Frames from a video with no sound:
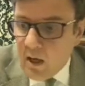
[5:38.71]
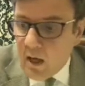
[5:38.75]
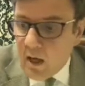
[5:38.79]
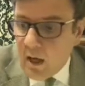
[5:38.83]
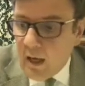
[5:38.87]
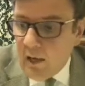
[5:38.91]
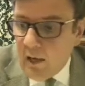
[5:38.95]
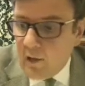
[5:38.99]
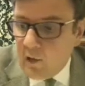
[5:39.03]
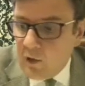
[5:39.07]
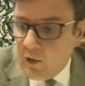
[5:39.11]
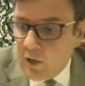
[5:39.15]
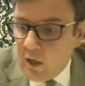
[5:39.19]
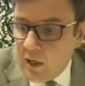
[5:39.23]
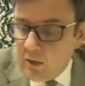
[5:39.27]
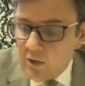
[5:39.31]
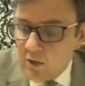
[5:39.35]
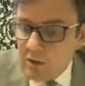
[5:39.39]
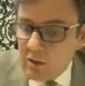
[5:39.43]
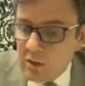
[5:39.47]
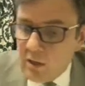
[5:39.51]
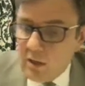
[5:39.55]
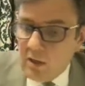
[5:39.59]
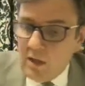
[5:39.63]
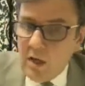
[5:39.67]
And
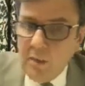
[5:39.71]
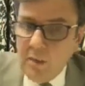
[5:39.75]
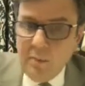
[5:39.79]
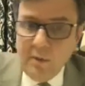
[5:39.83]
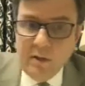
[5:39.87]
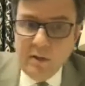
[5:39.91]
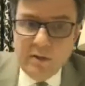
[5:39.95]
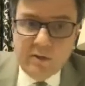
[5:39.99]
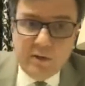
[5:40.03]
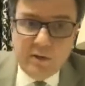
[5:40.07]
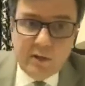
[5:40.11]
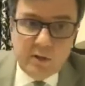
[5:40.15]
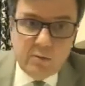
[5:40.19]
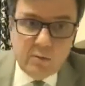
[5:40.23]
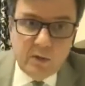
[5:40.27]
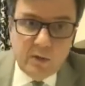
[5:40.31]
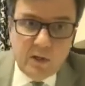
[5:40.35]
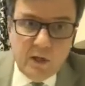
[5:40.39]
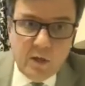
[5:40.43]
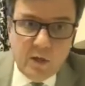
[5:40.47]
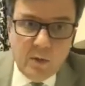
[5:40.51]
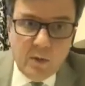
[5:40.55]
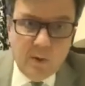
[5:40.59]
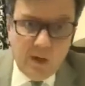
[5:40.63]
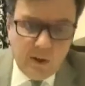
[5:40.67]
just a couple of things
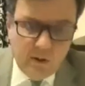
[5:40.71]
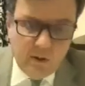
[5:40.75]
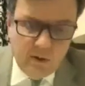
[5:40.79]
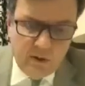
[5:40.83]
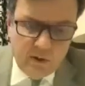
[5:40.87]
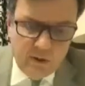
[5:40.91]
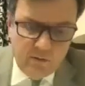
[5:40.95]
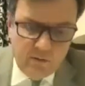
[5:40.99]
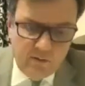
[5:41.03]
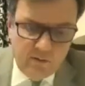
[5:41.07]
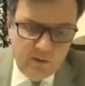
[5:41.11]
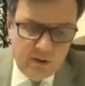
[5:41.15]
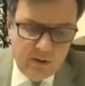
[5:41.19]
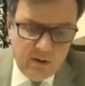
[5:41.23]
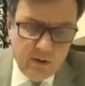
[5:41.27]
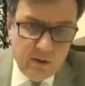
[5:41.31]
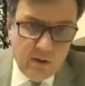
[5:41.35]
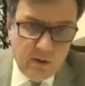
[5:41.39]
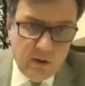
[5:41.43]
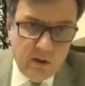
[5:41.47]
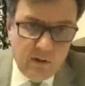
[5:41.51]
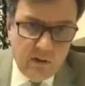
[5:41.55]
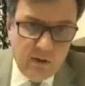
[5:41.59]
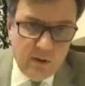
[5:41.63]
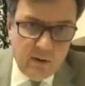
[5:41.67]
really quick, Chris. First,
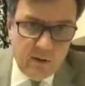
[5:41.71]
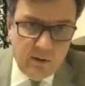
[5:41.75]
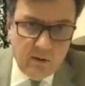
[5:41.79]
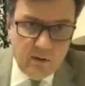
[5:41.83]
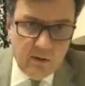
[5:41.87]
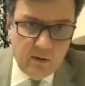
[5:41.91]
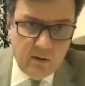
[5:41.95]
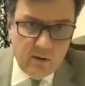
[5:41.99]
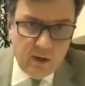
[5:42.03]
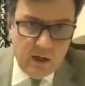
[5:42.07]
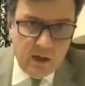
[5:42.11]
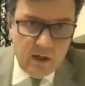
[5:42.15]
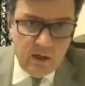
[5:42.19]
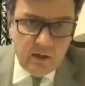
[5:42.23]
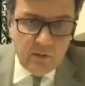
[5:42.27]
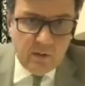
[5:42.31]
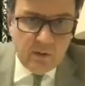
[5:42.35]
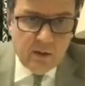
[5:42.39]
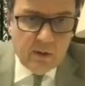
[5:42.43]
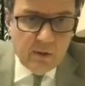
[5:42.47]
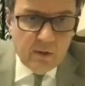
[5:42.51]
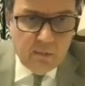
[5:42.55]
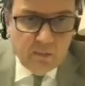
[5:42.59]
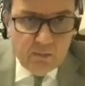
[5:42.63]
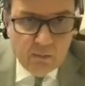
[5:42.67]
I think you did ask me
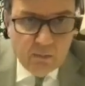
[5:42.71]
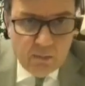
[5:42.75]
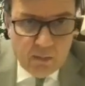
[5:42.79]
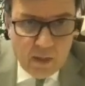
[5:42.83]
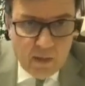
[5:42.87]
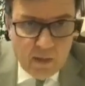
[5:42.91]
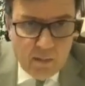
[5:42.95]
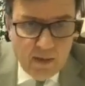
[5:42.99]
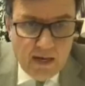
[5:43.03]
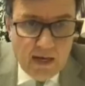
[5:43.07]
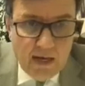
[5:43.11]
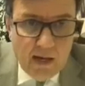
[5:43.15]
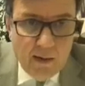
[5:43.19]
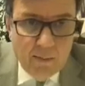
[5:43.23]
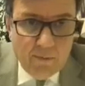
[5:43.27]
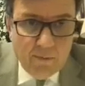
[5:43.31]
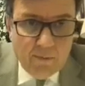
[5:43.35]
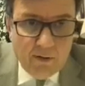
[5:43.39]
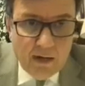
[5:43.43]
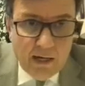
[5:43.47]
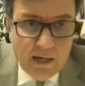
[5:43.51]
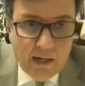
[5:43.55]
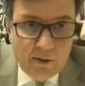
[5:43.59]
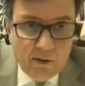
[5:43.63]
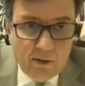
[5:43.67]
to speak about help
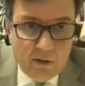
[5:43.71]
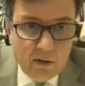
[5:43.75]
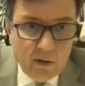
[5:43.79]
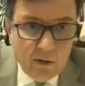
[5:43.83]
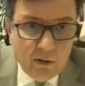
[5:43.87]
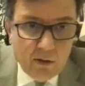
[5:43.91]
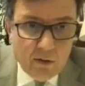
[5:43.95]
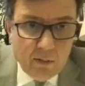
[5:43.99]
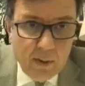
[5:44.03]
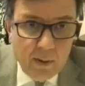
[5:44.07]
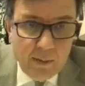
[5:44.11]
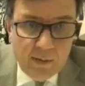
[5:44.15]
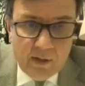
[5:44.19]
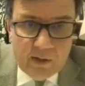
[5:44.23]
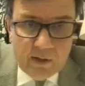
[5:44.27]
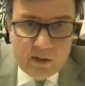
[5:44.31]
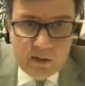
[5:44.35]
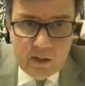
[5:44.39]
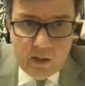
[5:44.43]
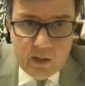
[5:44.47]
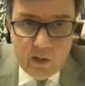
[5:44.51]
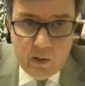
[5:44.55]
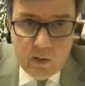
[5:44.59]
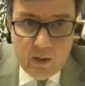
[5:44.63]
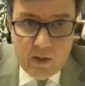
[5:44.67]
for households. Maybe I'll
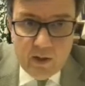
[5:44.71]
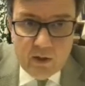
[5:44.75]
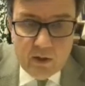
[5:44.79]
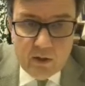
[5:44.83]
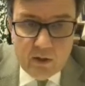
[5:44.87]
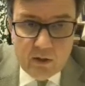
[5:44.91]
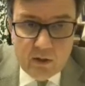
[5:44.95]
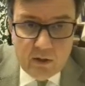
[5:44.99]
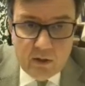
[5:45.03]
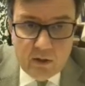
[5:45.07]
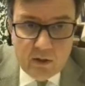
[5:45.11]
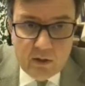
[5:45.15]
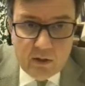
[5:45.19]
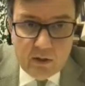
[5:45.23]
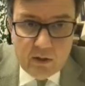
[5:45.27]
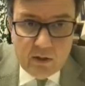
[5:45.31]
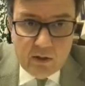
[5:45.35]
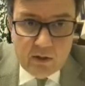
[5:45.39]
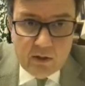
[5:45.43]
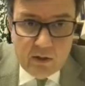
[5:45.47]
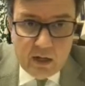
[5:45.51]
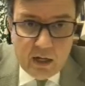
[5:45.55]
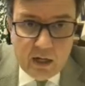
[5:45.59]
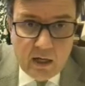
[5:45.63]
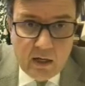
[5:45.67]
take questions on this
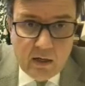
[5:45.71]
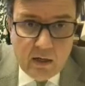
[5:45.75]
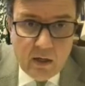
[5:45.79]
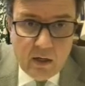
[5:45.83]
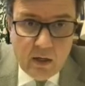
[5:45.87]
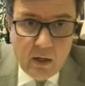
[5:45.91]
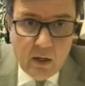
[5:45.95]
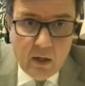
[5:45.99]
instead.